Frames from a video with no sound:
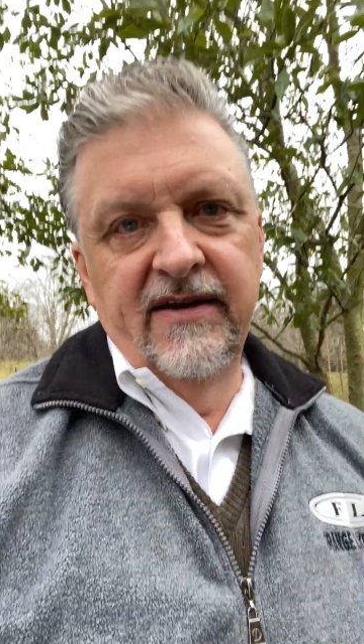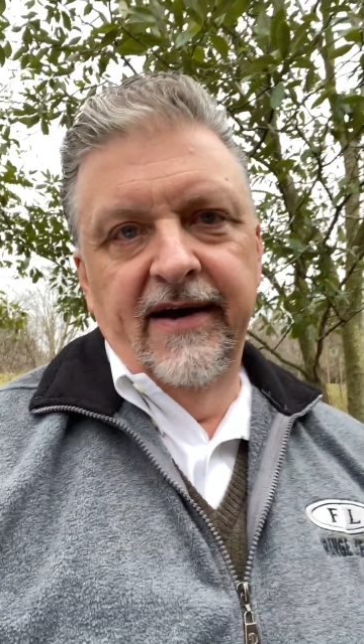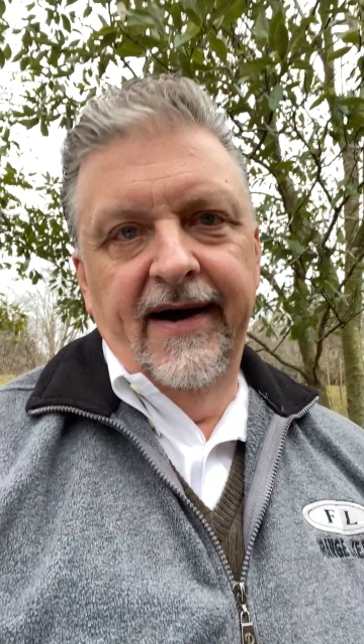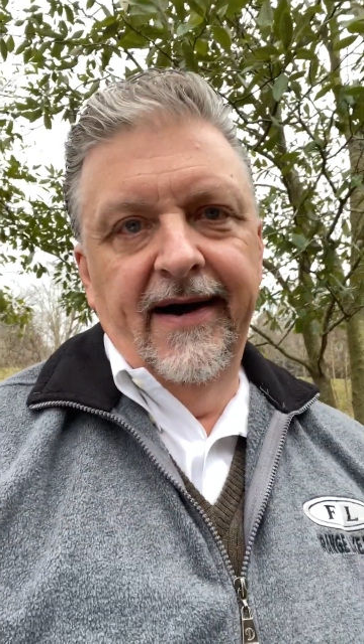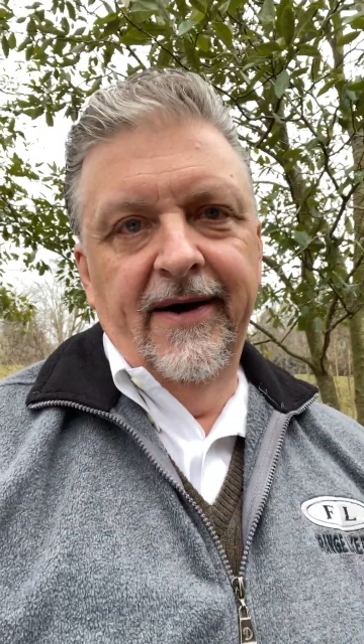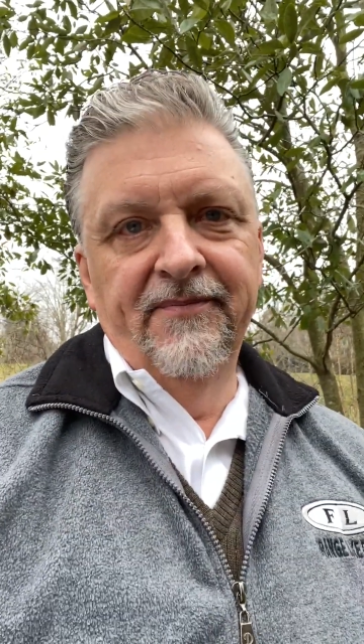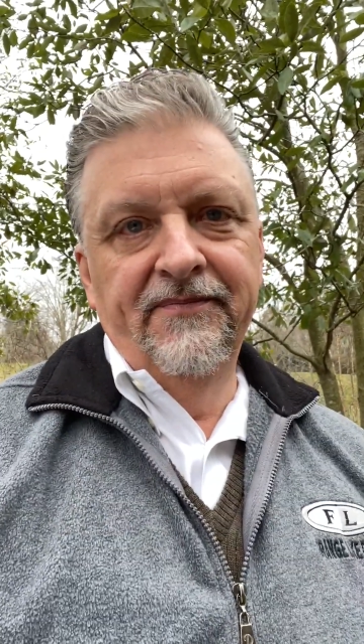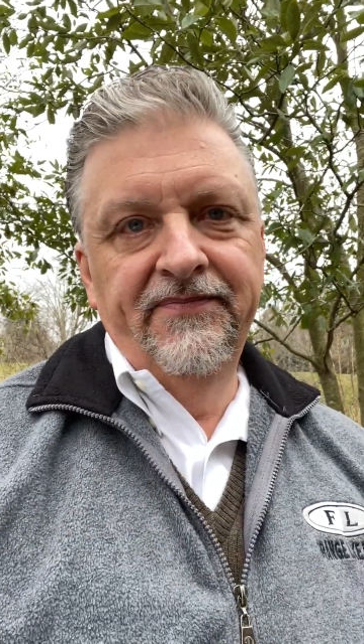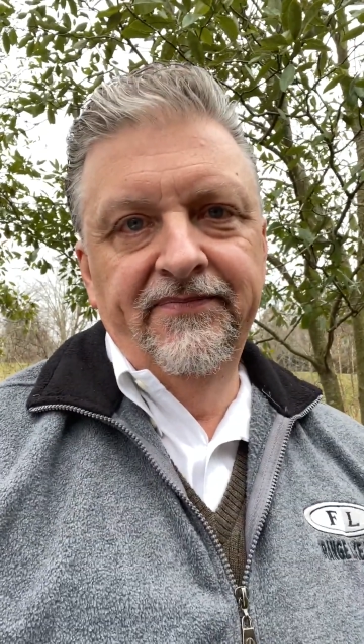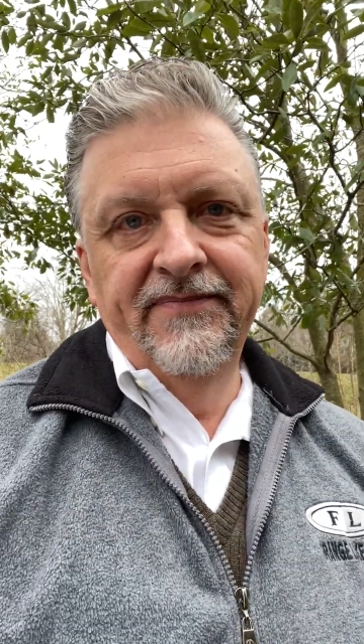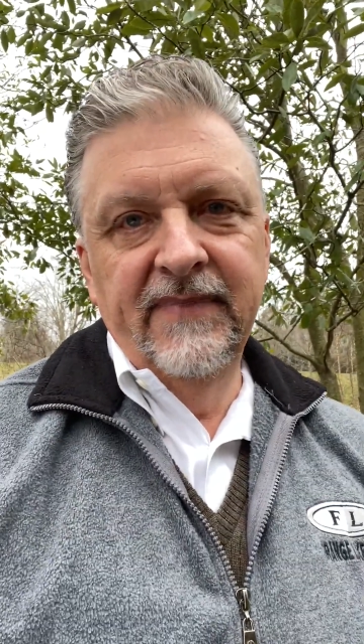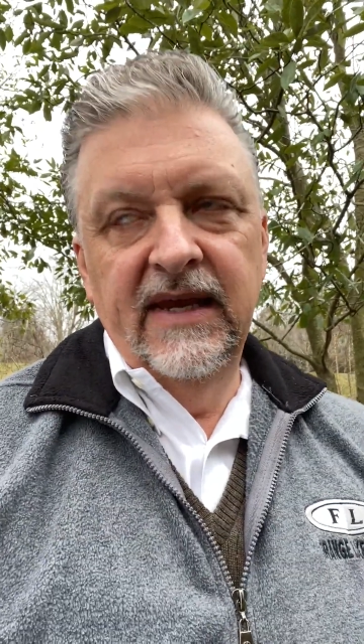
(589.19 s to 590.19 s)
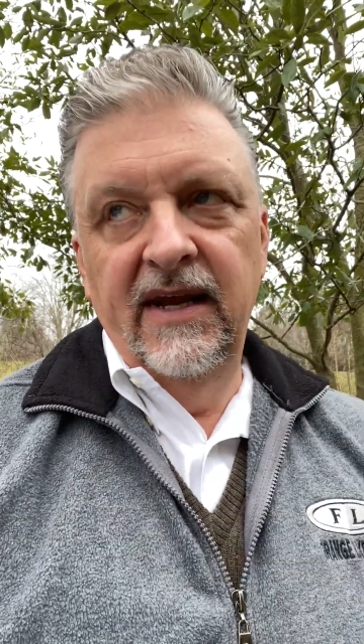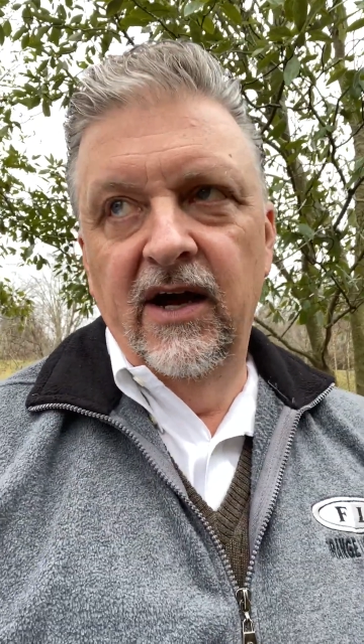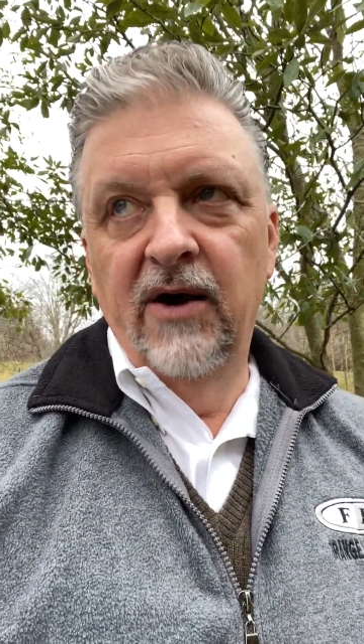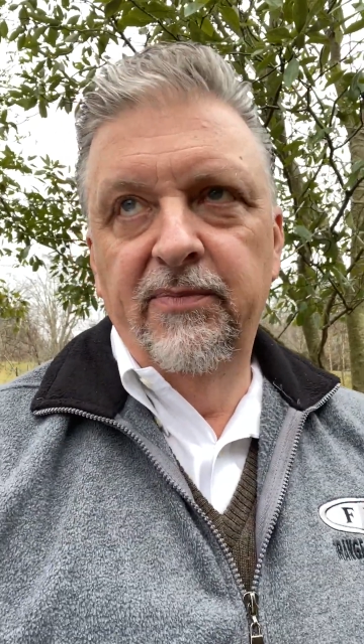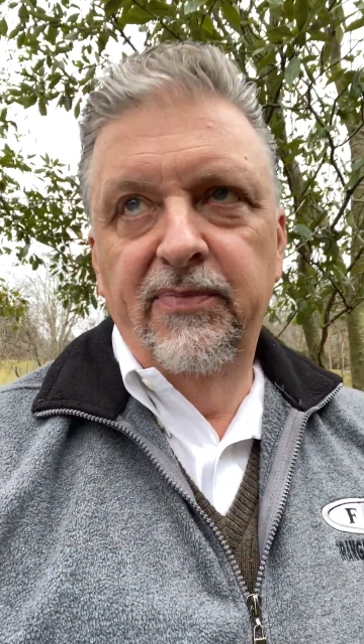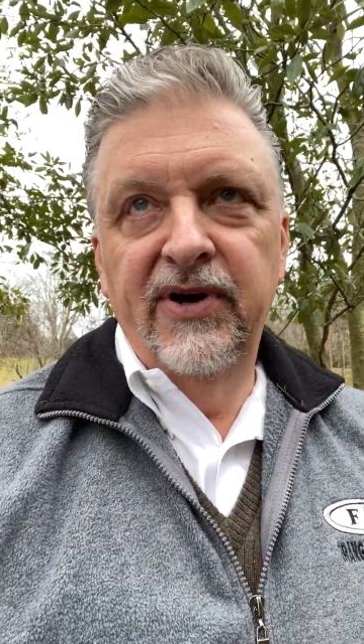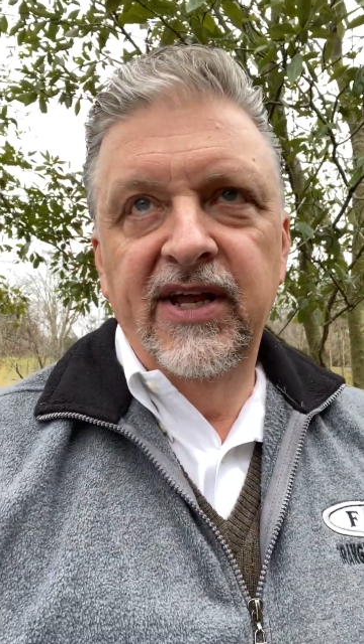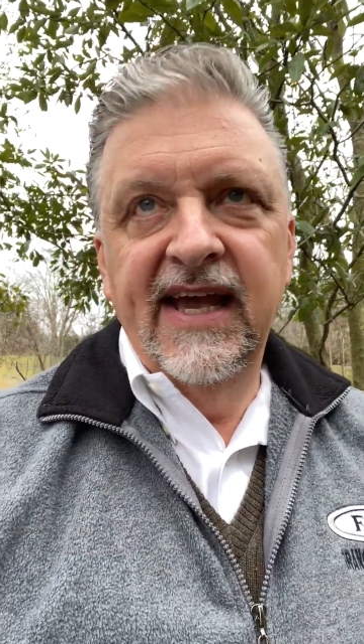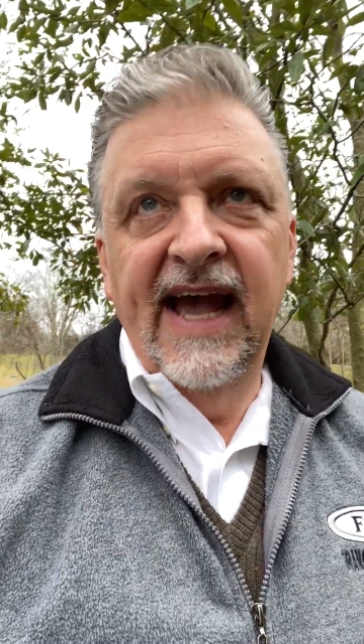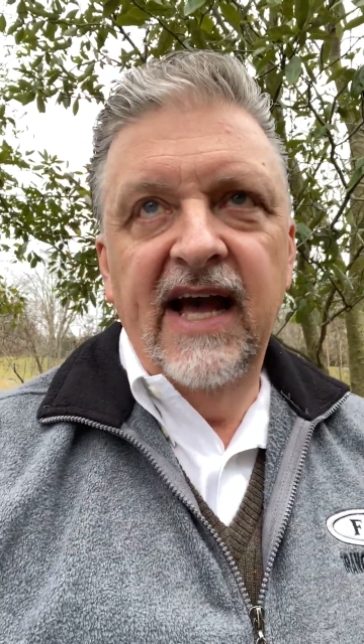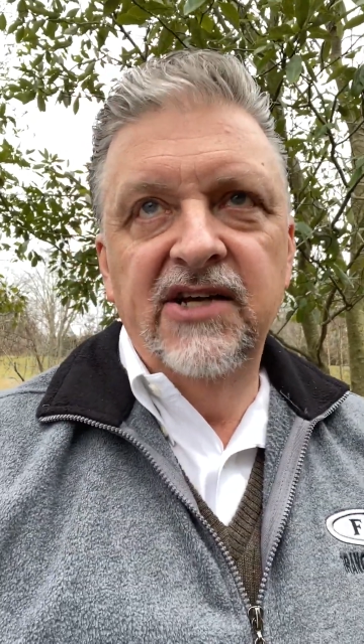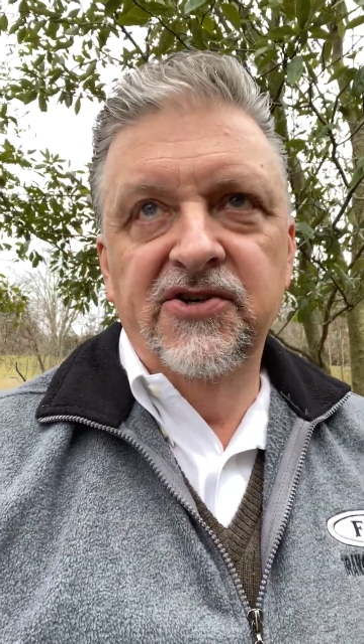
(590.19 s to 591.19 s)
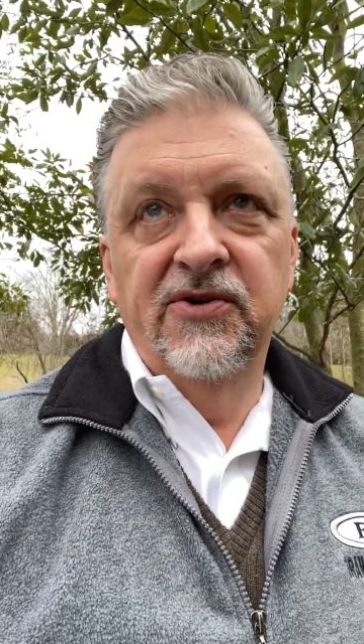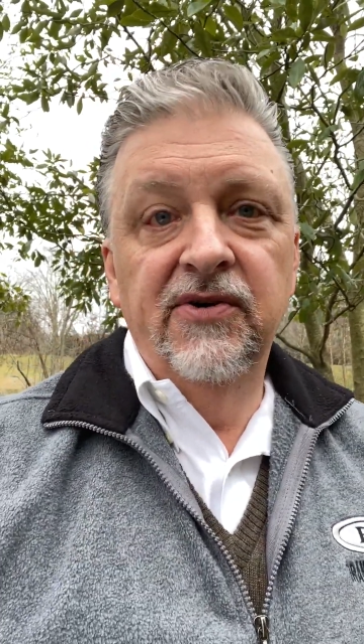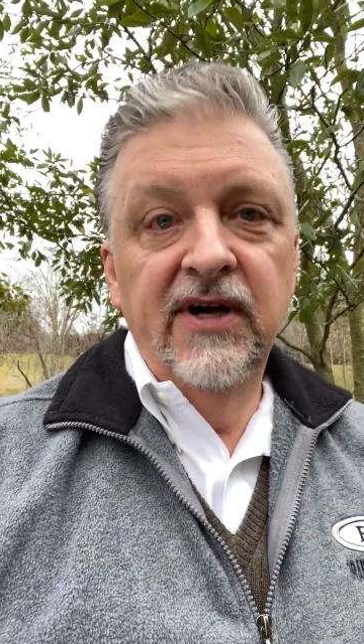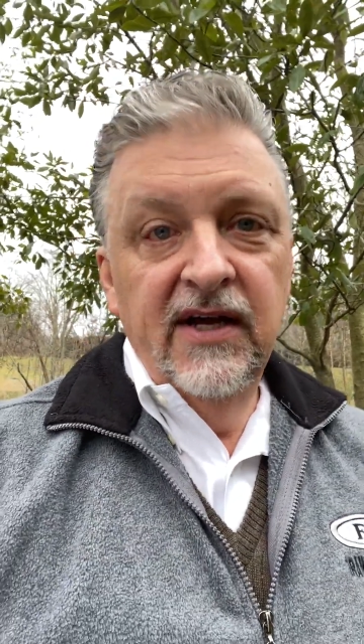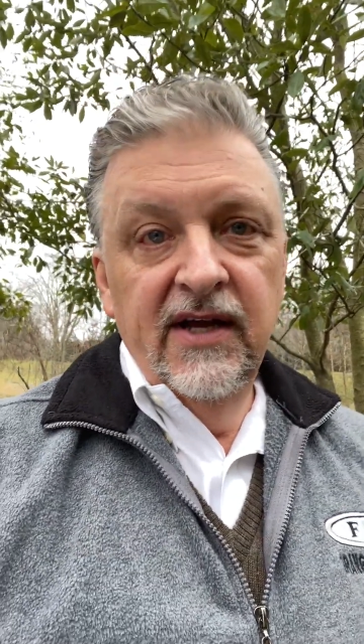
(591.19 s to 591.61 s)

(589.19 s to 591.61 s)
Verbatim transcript: pretty casual,